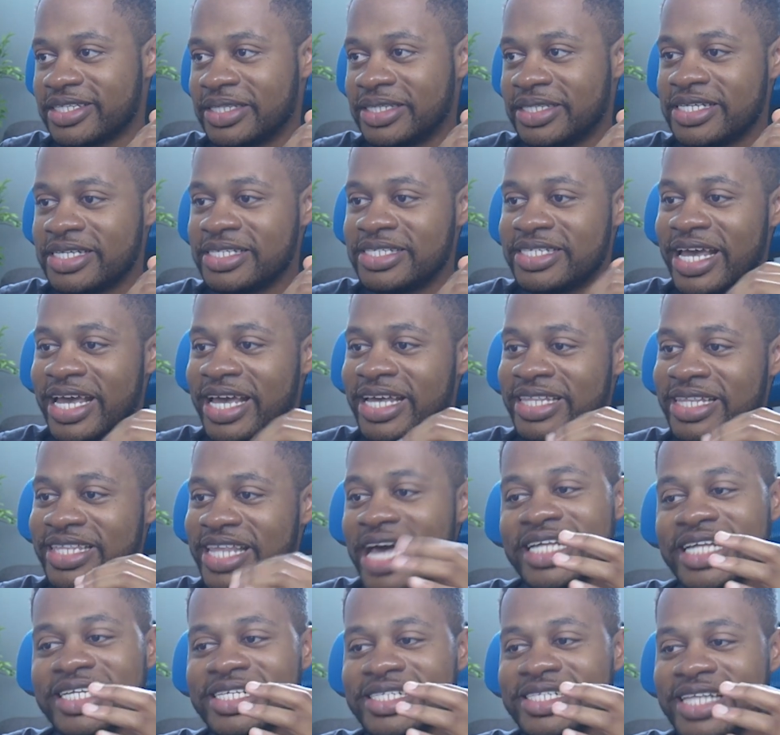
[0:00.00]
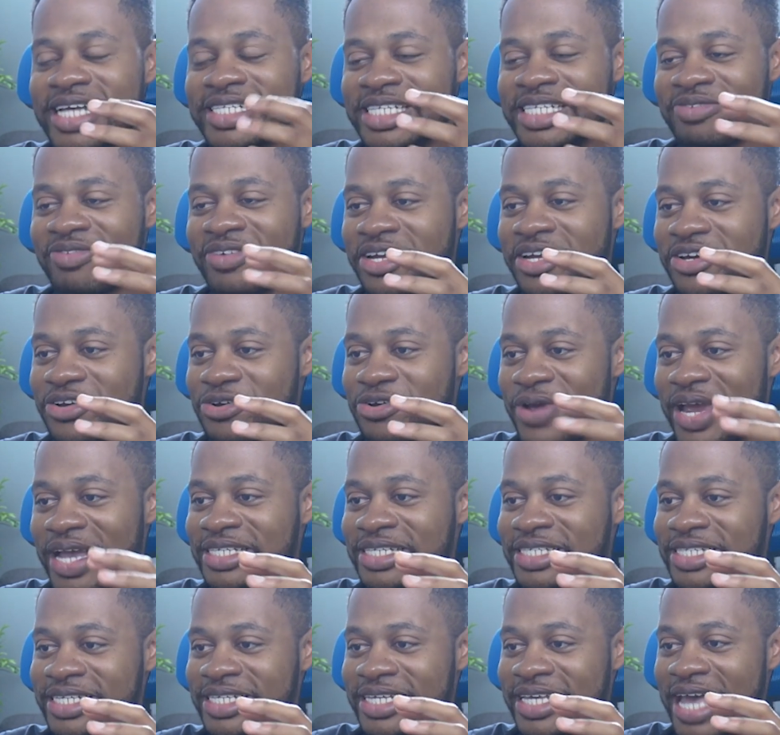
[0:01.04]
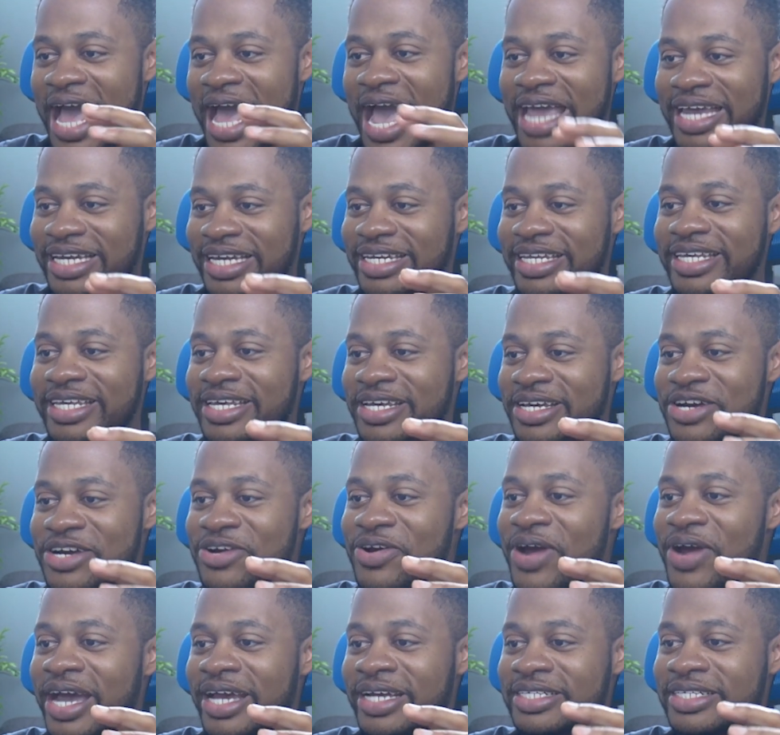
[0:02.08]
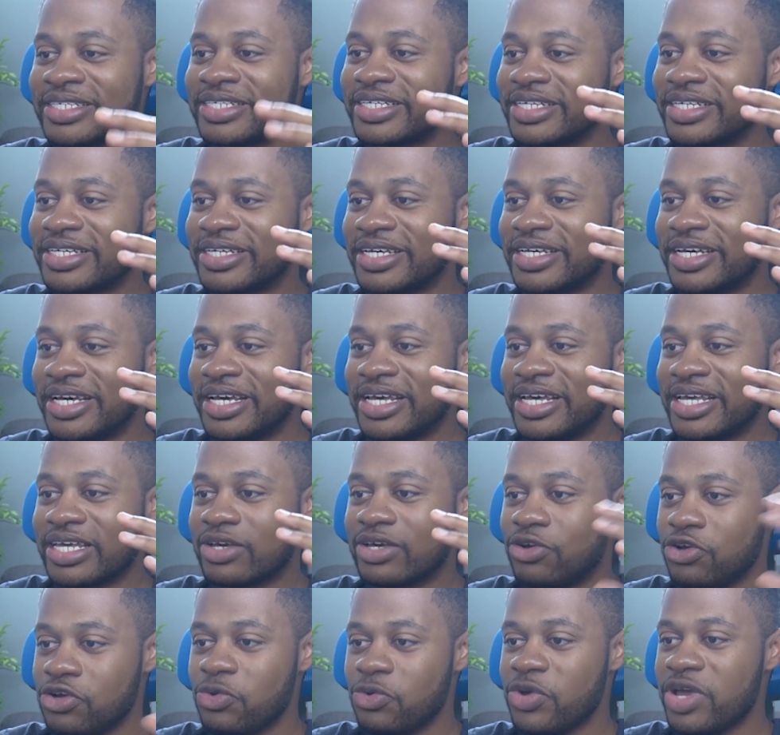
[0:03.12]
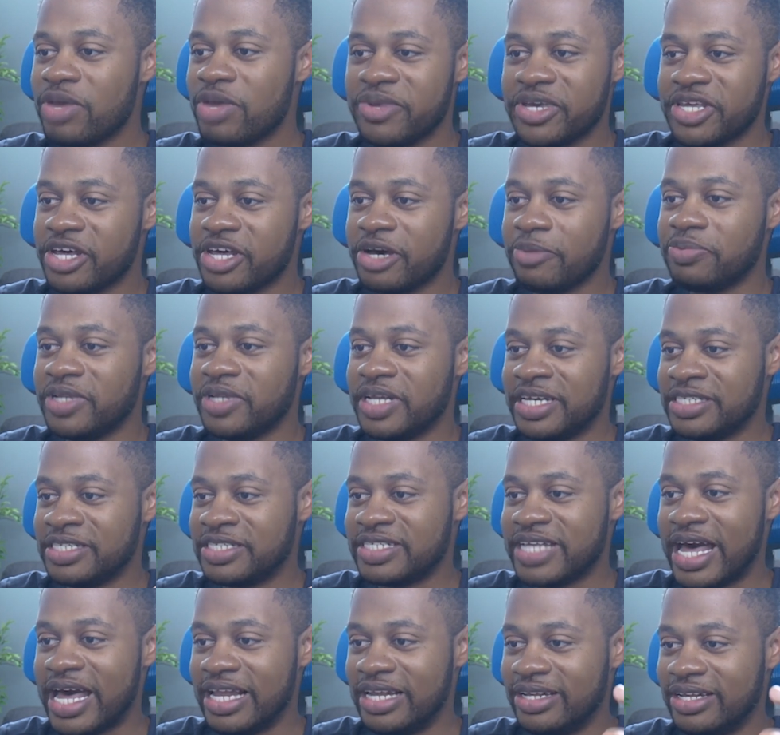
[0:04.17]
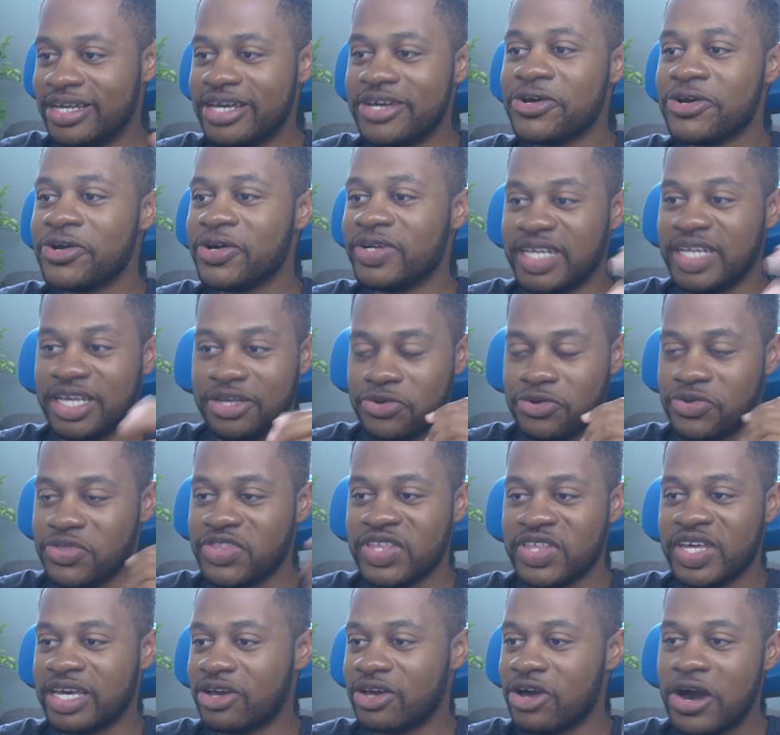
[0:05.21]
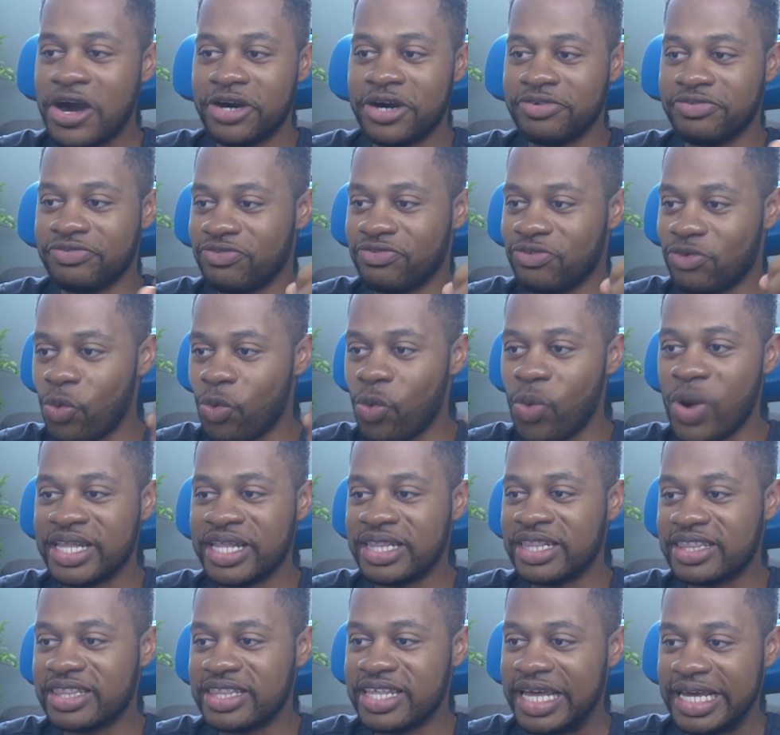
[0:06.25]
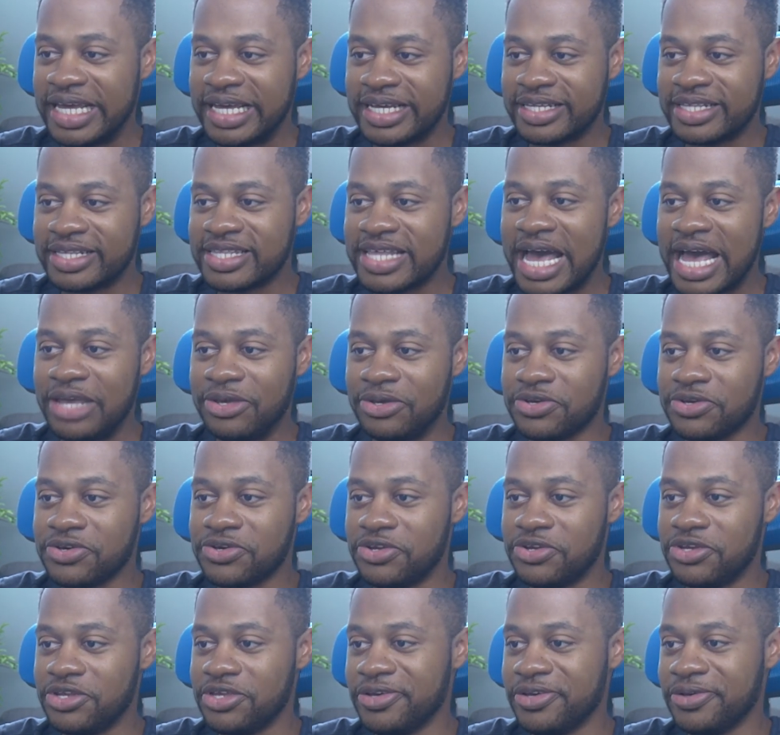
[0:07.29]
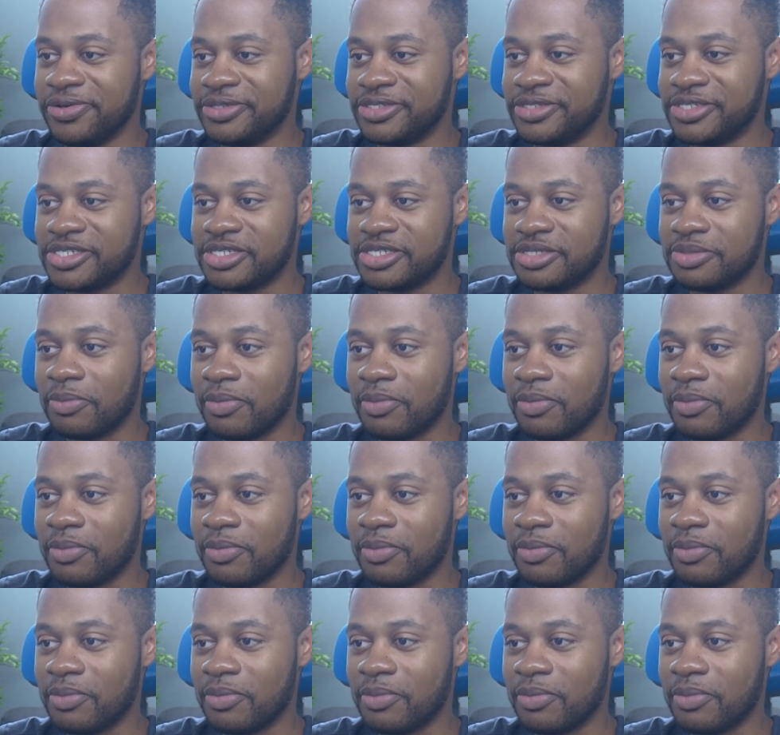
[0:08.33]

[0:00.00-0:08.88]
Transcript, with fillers: it's like and that that's even a crazy idea, right? Could we be the place that literally you think of one thing that you could use